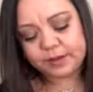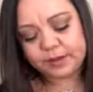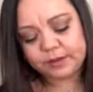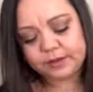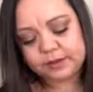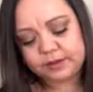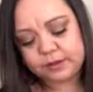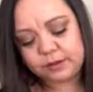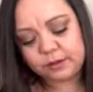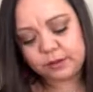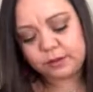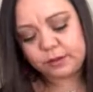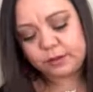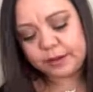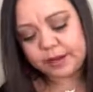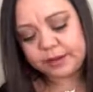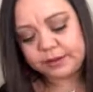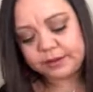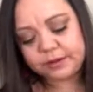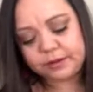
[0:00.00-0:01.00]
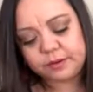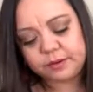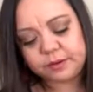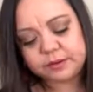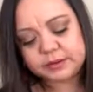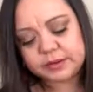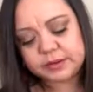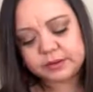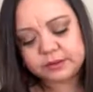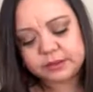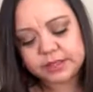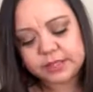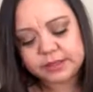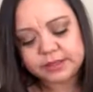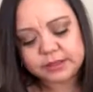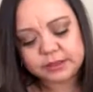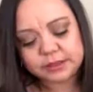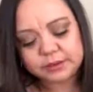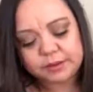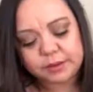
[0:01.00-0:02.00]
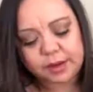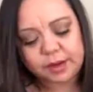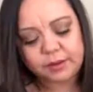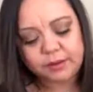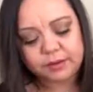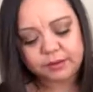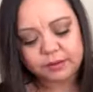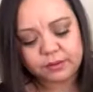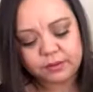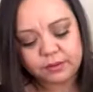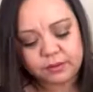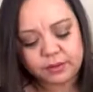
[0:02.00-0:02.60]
So I don't know. I'm still testing them out.